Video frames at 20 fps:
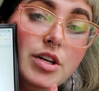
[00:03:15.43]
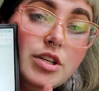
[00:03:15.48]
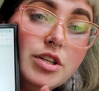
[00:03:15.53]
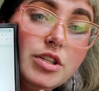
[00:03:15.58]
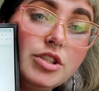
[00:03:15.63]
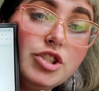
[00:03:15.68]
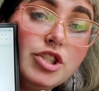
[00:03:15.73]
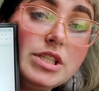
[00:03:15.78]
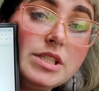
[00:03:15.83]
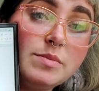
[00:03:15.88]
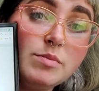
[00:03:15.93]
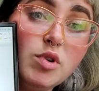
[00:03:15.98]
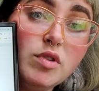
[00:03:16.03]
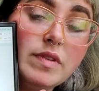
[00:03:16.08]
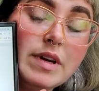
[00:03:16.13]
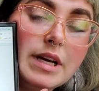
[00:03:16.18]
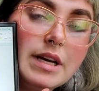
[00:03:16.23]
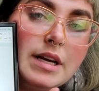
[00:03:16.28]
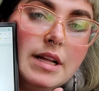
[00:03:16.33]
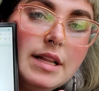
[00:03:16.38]
she's
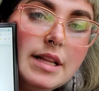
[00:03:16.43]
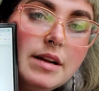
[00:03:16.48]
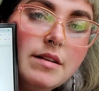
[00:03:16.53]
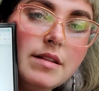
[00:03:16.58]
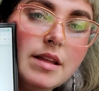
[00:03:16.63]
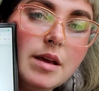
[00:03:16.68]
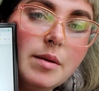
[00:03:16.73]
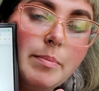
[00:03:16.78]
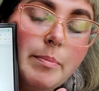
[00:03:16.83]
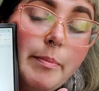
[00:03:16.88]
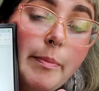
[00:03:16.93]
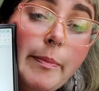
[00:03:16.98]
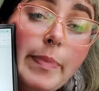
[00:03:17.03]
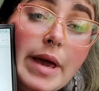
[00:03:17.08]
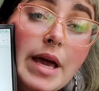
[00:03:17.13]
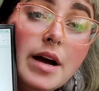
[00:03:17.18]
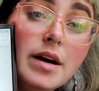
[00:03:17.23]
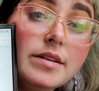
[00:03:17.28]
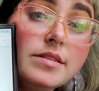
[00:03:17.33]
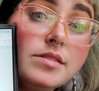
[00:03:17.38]
moving, clearly
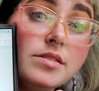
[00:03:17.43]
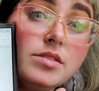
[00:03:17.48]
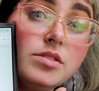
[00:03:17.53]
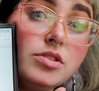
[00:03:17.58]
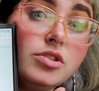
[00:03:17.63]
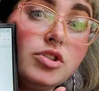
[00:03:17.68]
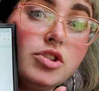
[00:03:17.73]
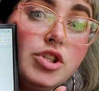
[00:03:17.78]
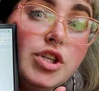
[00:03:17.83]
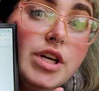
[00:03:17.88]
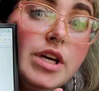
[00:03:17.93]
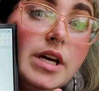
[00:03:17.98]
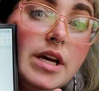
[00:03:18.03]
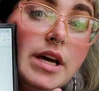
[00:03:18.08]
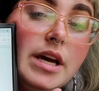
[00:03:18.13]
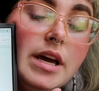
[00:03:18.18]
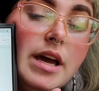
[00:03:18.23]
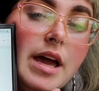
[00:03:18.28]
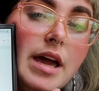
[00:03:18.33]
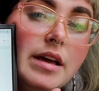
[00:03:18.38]
because she
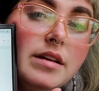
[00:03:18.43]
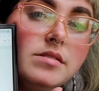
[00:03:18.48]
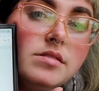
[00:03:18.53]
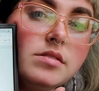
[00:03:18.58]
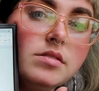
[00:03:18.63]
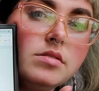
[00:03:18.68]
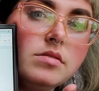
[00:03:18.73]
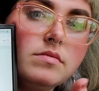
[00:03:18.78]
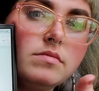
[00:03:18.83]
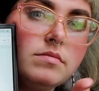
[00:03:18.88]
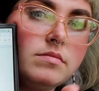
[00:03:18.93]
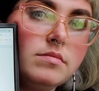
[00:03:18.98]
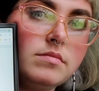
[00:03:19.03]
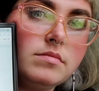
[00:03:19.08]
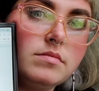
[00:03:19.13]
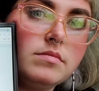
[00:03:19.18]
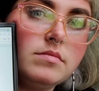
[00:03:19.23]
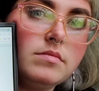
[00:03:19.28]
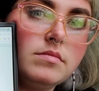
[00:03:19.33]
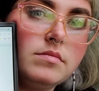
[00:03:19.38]
is
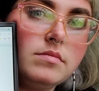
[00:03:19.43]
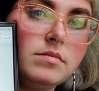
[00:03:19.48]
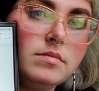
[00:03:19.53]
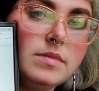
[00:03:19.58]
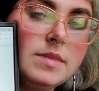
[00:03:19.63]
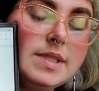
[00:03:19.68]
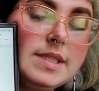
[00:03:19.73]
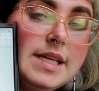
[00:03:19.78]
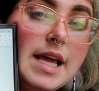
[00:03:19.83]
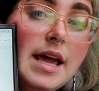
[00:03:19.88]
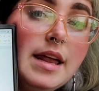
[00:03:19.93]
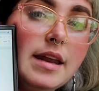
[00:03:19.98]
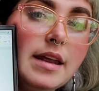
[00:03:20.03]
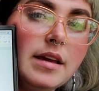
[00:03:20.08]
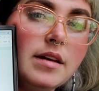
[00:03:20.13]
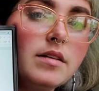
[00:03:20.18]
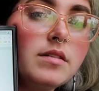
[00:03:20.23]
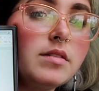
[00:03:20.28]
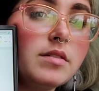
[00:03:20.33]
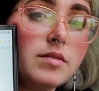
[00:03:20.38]

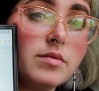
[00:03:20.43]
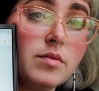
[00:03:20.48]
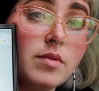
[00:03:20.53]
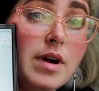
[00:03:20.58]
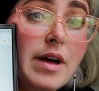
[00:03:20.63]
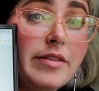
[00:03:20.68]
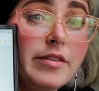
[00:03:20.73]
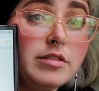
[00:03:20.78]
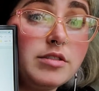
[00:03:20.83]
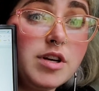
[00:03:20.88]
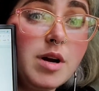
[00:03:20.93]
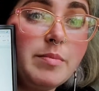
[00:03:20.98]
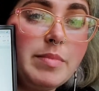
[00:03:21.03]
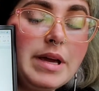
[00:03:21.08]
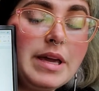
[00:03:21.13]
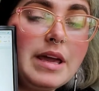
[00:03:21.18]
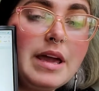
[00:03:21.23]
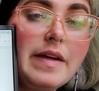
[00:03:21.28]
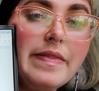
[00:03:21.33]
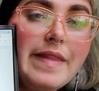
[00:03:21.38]
standing, or rather
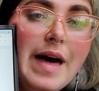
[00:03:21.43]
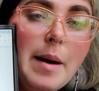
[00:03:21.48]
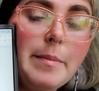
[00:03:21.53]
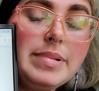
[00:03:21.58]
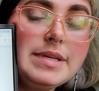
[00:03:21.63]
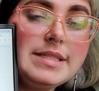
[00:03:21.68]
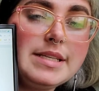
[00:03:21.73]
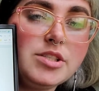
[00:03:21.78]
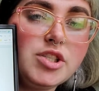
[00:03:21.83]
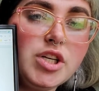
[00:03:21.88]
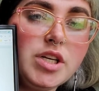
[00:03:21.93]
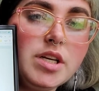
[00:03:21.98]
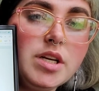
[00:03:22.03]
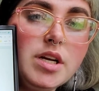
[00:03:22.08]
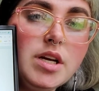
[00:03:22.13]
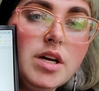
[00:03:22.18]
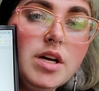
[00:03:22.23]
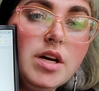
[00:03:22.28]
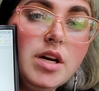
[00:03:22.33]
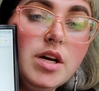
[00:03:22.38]
jumping, in that position.
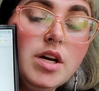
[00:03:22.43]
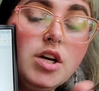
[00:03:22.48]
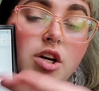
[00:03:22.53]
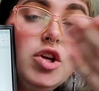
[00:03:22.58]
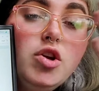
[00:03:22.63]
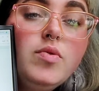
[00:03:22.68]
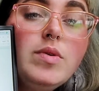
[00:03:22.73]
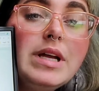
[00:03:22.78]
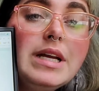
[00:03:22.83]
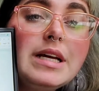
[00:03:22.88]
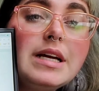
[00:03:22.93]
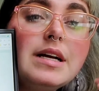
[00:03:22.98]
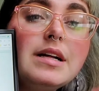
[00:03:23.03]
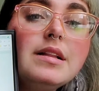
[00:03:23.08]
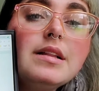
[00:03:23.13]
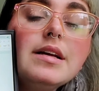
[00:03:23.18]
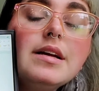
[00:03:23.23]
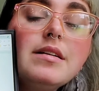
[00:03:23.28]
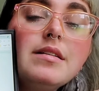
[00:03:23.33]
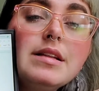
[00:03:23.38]
You can
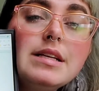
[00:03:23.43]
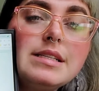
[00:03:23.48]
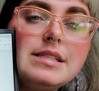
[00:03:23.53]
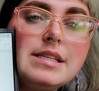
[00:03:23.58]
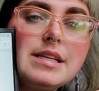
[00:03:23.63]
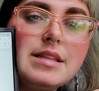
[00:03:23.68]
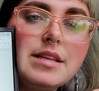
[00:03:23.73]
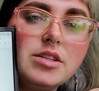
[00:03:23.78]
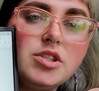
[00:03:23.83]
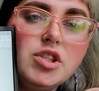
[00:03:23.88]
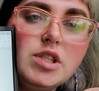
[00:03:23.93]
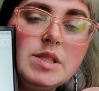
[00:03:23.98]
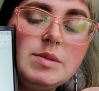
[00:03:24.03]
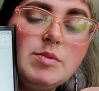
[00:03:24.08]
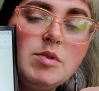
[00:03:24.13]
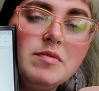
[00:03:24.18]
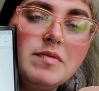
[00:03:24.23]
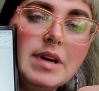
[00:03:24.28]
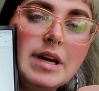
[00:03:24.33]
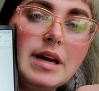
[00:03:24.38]
clearly see that she's
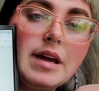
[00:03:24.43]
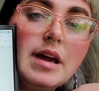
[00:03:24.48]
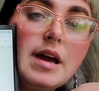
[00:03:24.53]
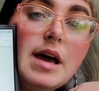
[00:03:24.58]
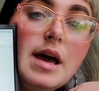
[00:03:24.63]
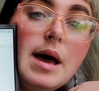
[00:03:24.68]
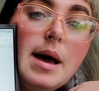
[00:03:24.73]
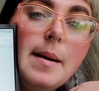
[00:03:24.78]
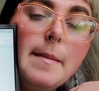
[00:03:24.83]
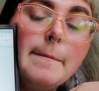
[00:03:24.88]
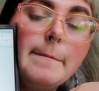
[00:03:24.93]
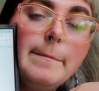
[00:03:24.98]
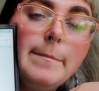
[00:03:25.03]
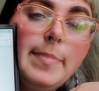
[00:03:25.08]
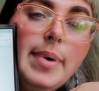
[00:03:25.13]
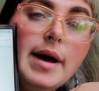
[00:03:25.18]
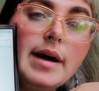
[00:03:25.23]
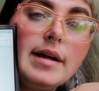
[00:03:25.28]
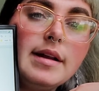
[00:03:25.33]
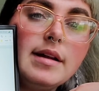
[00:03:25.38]
moving.
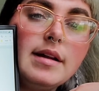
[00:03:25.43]
But